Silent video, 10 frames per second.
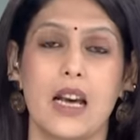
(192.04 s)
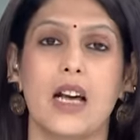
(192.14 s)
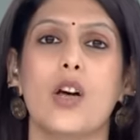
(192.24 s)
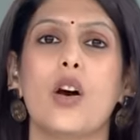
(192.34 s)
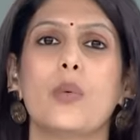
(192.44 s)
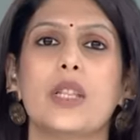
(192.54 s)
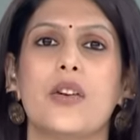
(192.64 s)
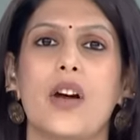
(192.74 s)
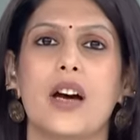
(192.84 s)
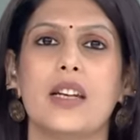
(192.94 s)
Along with
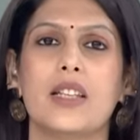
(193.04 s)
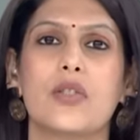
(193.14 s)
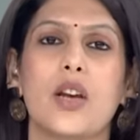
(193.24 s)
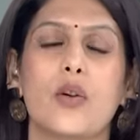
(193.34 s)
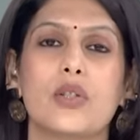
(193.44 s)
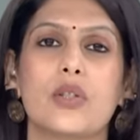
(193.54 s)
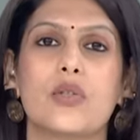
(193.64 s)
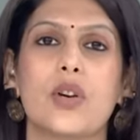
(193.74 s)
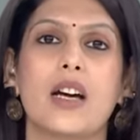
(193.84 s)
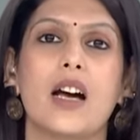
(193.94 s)
Iran, Israel also
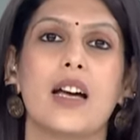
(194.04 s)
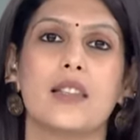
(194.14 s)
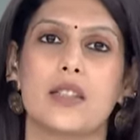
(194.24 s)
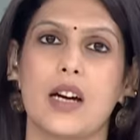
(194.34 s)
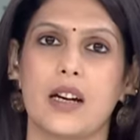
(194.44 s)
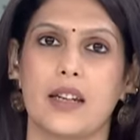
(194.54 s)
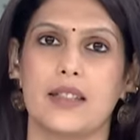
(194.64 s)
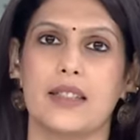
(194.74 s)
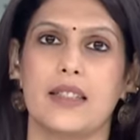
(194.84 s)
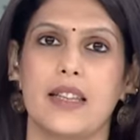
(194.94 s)
struck other
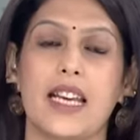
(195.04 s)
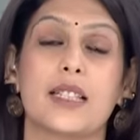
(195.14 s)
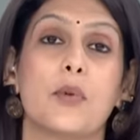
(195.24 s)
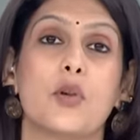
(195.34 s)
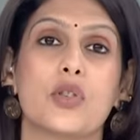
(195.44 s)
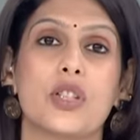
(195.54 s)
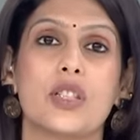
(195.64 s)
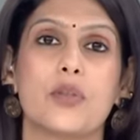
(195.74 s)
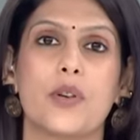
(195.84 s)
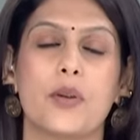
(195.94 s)
targets.
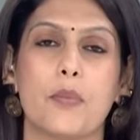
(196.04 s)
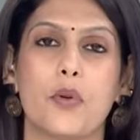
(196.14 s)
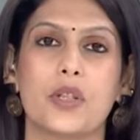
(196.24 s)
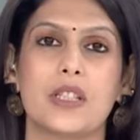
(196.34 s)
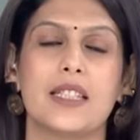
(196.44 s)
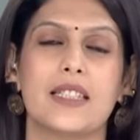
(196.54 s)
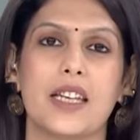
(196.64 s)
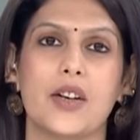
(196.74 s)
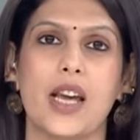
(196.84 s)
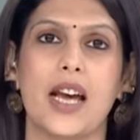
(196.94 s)
Explosions were reported in
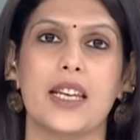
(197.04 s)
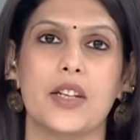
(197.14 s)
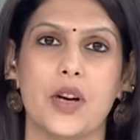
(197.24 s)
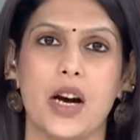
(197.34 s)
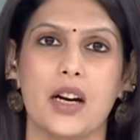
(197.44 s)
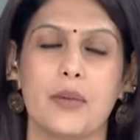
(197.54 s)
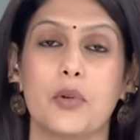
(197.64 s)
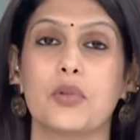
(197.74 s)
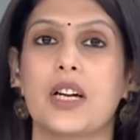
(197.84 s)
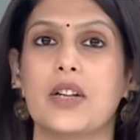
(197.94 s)
Syria and Iraq.
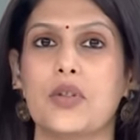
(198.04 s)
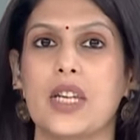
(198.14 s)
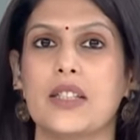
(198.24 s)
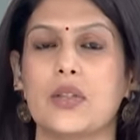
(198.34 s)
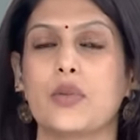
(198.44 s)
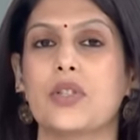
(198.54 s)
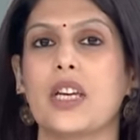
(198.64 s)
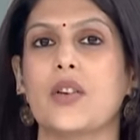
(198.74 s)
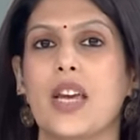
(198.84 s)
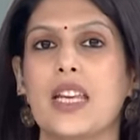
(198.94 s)
Both countries host
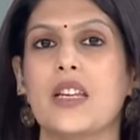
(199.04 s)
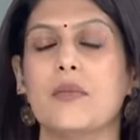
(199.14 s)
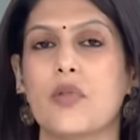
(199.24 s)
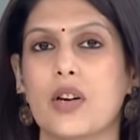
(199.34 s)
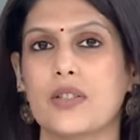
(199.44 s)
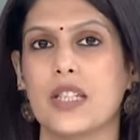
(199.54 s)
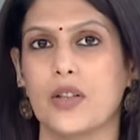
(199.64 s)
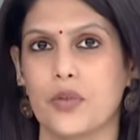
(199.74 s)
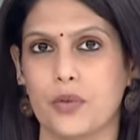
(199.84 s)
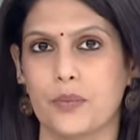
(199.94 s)
Iranian proxy
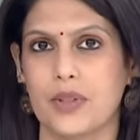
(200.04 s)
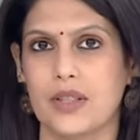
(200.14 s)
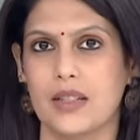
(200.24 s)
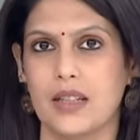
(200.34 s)
groups.